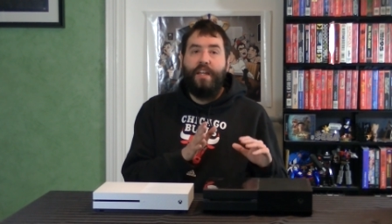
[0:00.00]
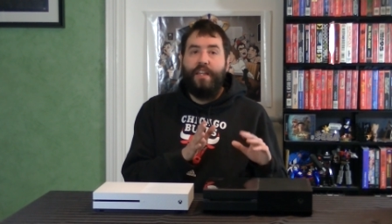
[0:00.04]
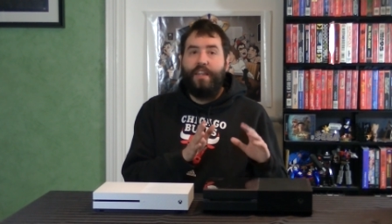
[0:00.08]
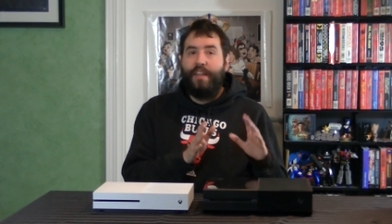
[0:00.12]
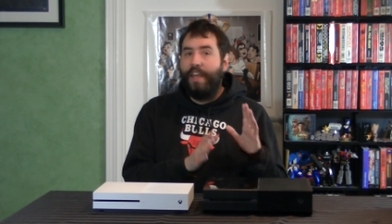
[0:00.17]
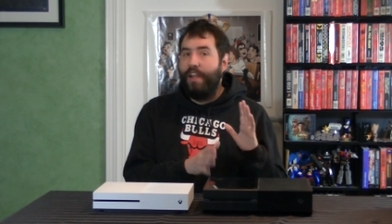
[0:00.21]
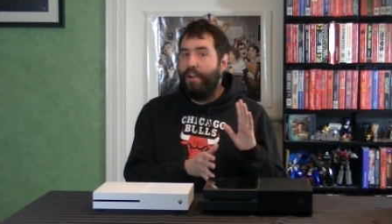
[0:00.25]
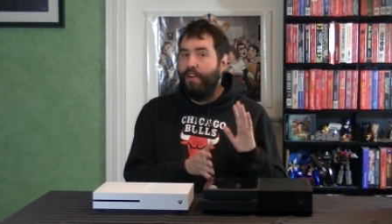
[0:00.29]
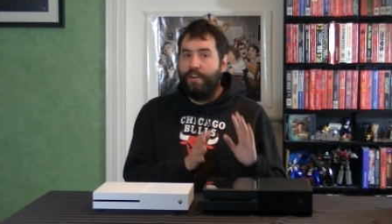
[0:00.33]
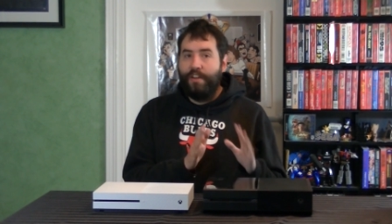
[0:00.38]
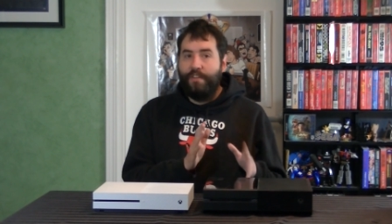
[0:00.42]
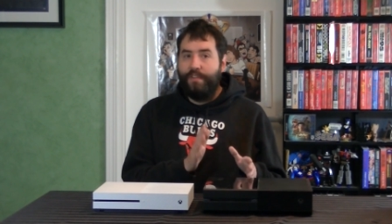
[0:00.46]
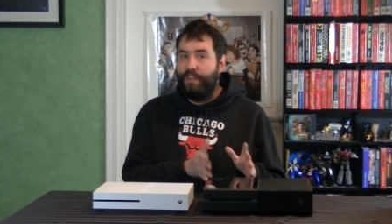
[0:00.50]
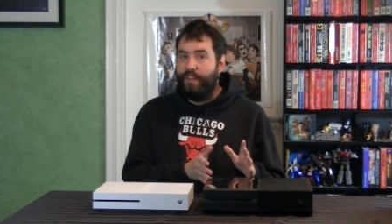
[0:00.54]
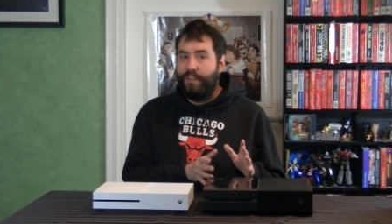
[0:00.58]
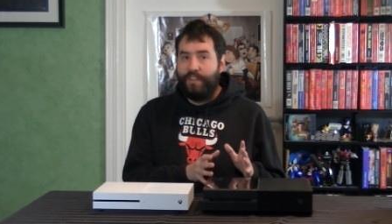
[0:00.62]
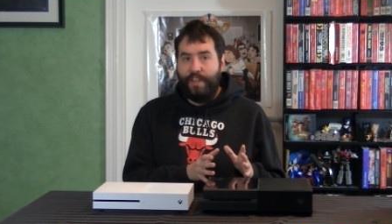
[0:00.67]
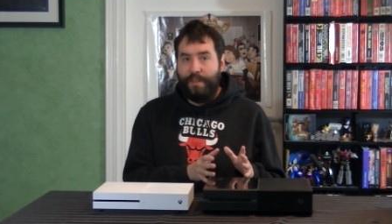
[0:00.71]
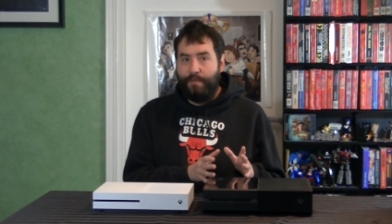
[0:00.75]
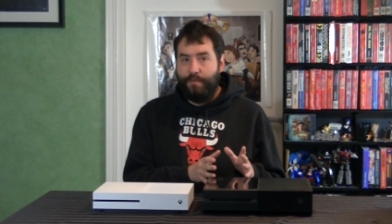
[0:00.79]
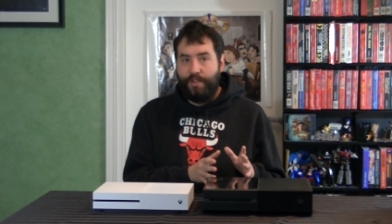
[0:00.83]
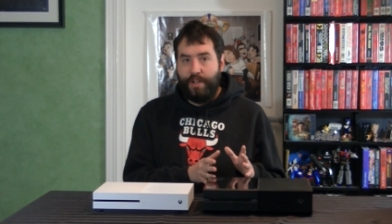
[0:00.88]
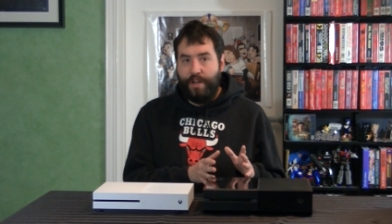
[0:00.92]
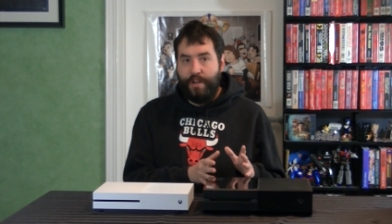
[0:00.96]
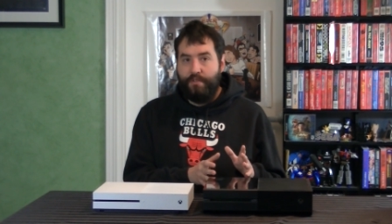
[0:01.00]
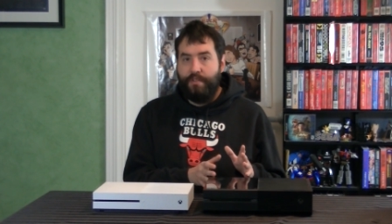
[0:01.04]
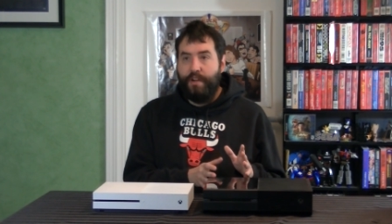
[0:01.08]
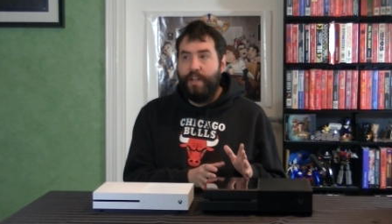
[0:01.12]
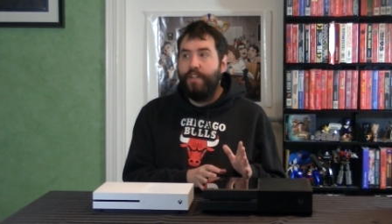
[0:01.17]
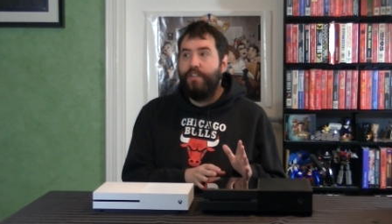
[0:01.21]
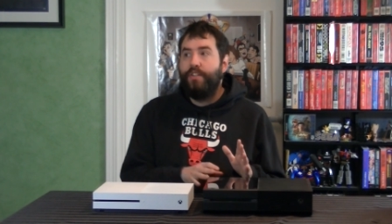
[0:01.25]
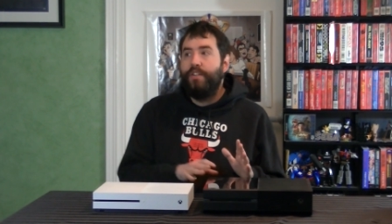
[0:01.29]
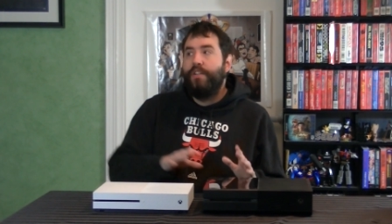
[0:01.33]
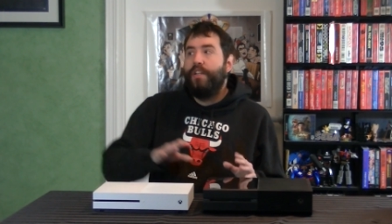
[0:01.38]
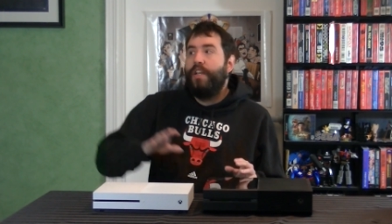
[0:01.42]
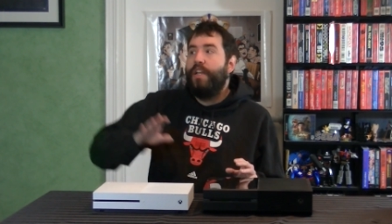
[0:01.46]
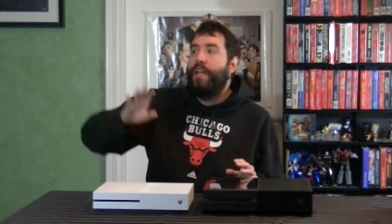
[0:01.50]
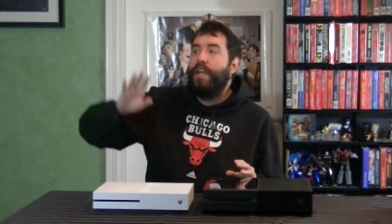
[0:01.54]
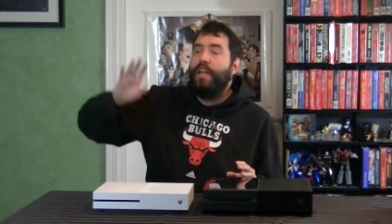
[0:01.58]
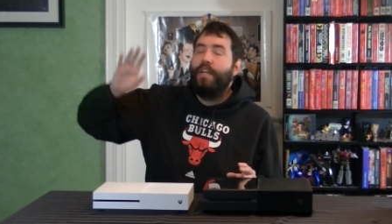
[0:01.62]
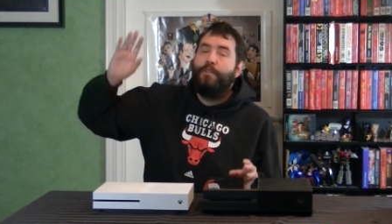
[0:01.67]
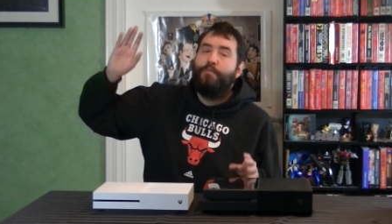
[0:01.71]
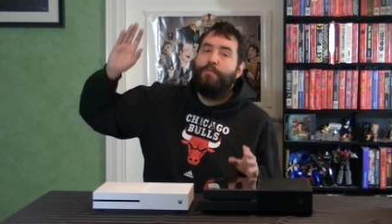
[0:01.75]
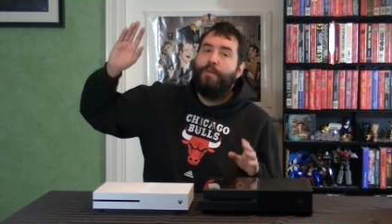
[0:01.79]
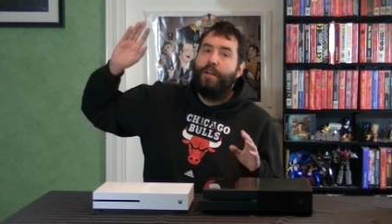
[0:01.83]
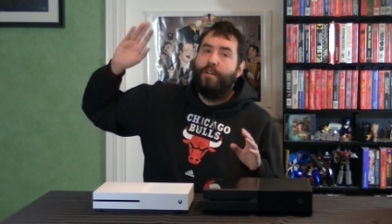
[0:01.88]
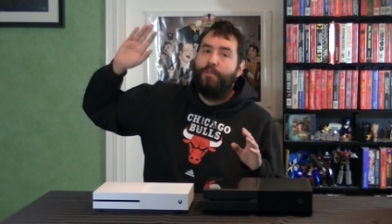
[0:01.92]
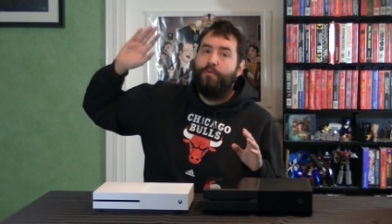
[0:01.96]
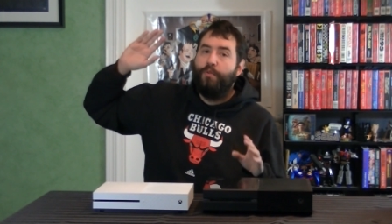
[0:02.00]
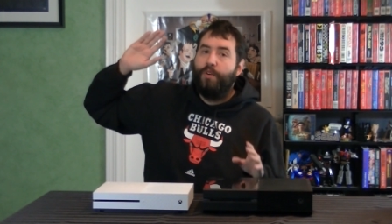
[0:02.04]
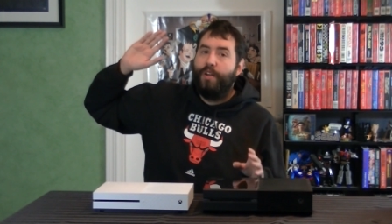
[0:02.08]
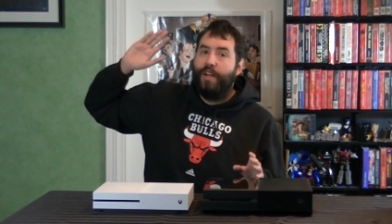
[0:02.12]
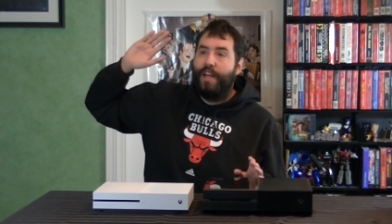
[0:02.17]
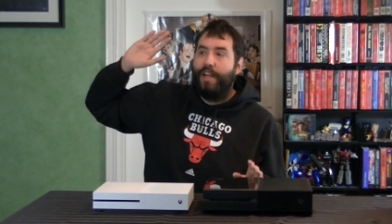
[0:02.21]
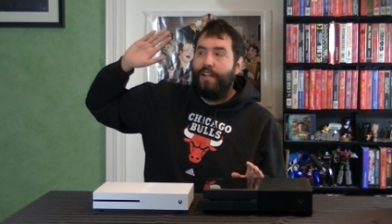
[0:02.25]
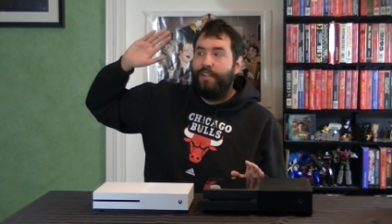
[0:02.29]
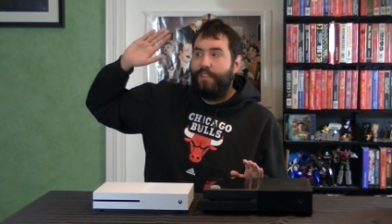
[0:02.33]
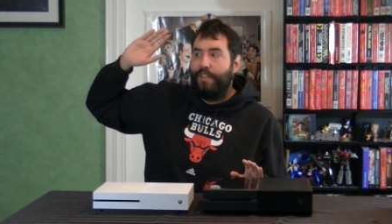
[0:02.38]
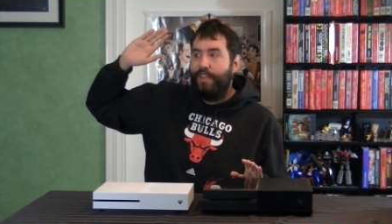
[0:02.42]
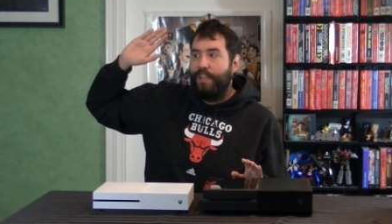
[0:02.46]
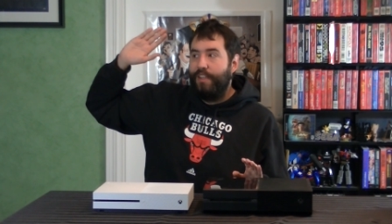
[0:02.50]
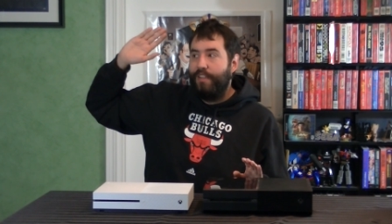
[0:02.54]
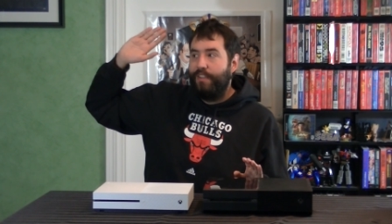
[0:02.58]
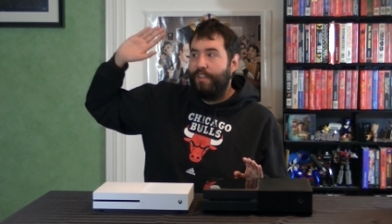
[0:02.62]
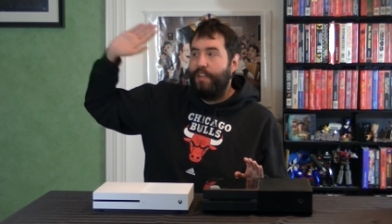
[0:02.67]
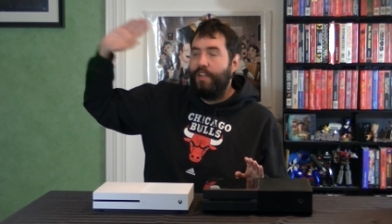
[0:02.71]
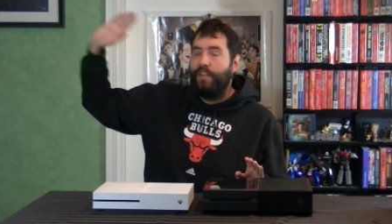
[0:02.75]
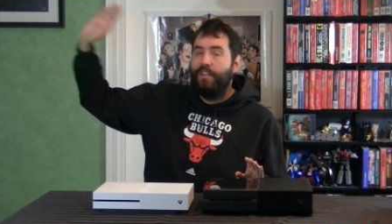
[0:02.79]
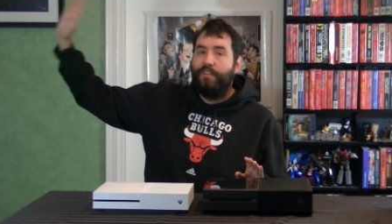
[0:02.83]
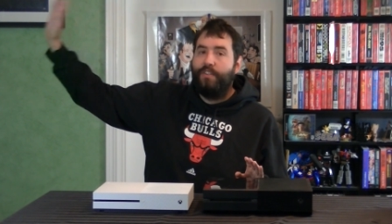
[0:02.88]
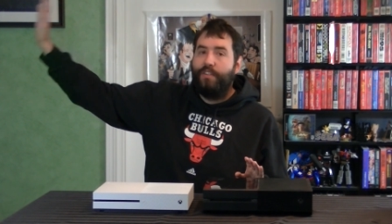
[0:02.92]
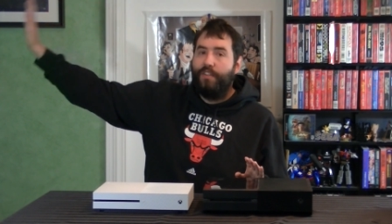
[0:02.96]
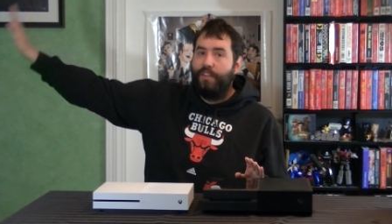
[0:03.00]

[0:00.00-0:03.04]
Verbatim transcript: they aren't even same generation. Like Xbox One X is in the